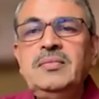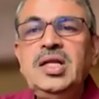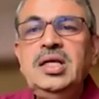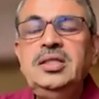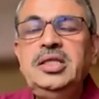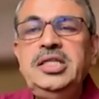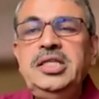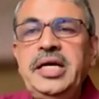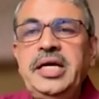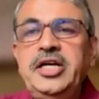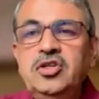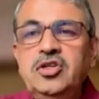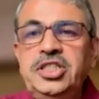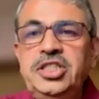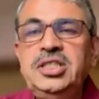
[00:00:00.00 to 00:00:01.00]
These
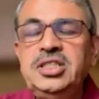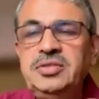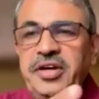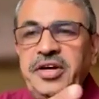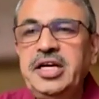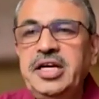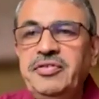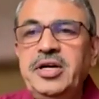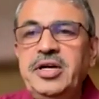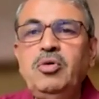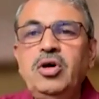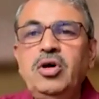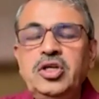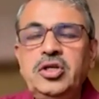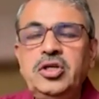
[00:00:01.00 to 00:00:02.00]
heterogeneous, very different
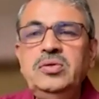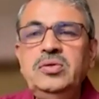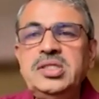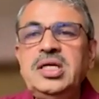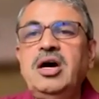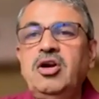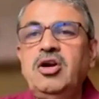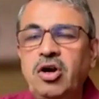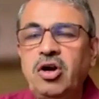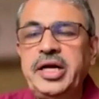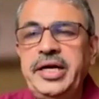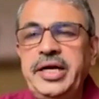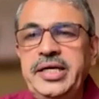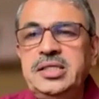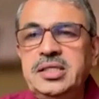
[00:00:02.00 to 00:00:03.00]
molecules are
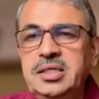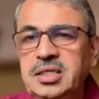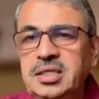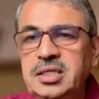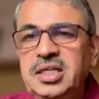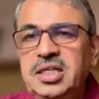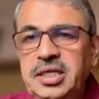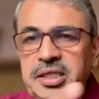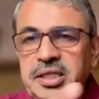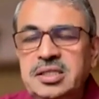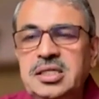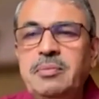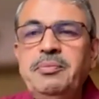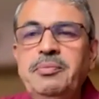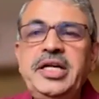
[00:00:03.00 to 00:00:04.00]
organized in
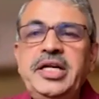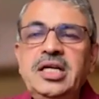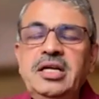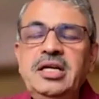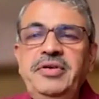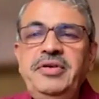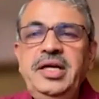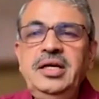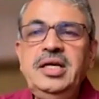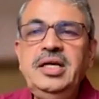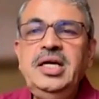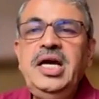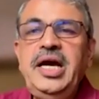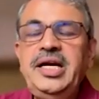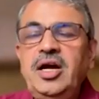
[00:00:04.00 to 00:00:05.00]
some particular way,
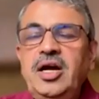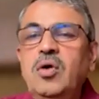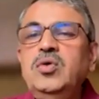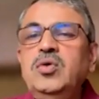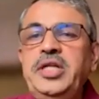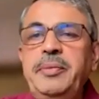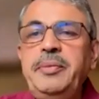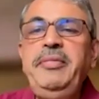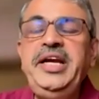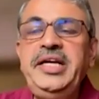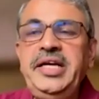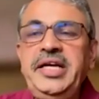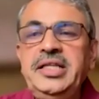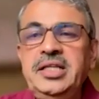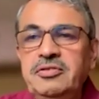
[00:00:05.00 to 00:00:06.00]
and how do they
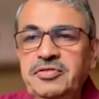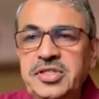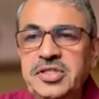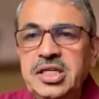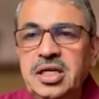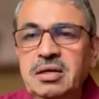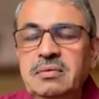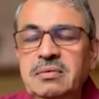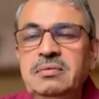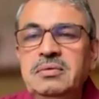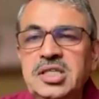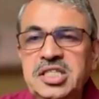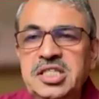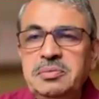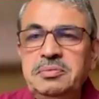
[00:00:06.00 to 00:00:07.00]
maintain their physical
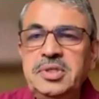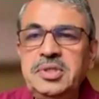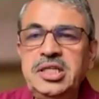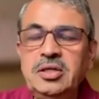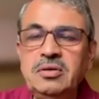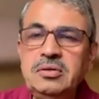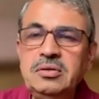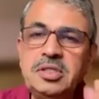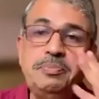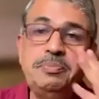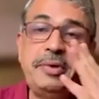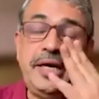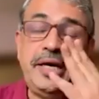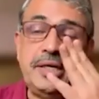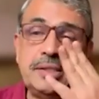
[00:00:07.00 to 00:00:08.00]

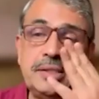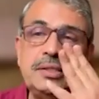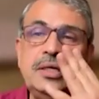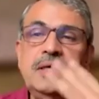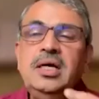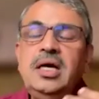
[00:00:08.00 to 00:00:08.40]
space